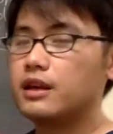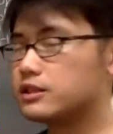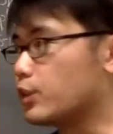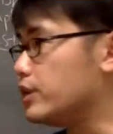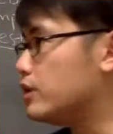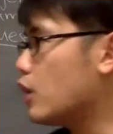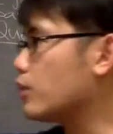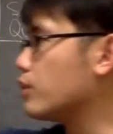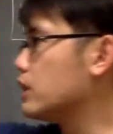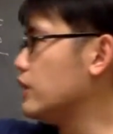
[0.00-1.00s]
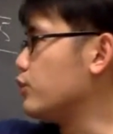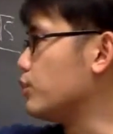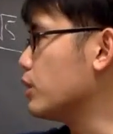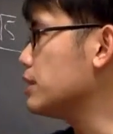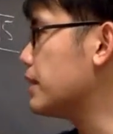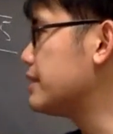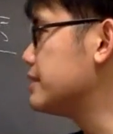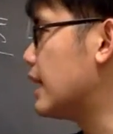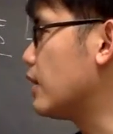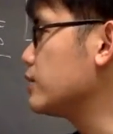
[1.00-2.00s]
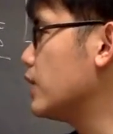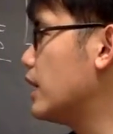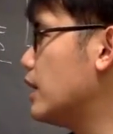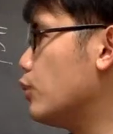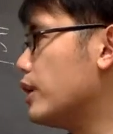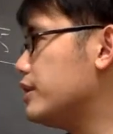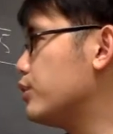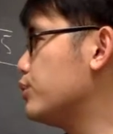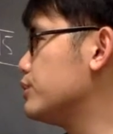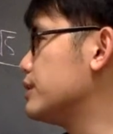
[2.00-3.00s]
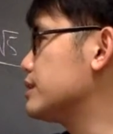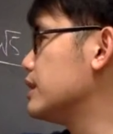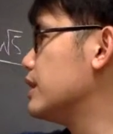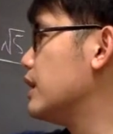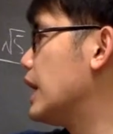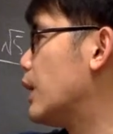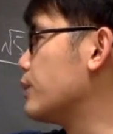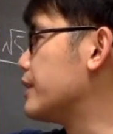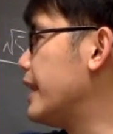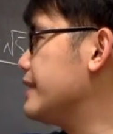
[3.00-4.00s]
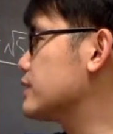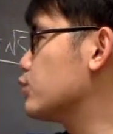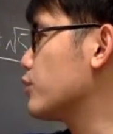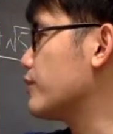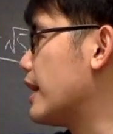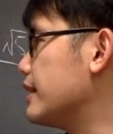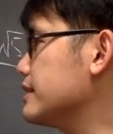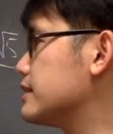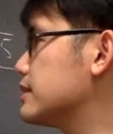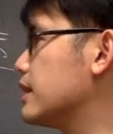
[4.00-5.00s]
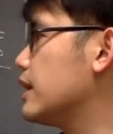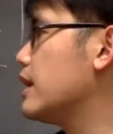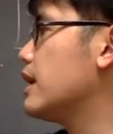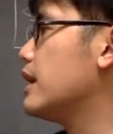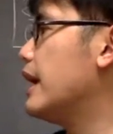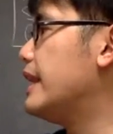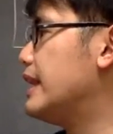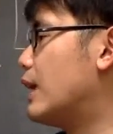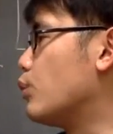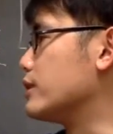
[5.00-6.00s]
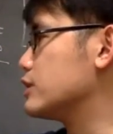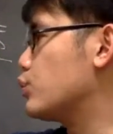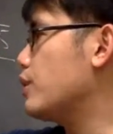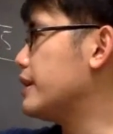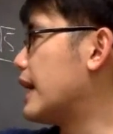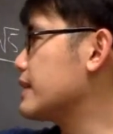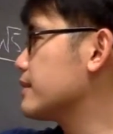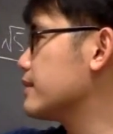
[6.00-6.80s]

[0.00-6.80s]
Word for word: So we know if we multiply this out, all I need to do is, I will take square root of x, and then I will square that.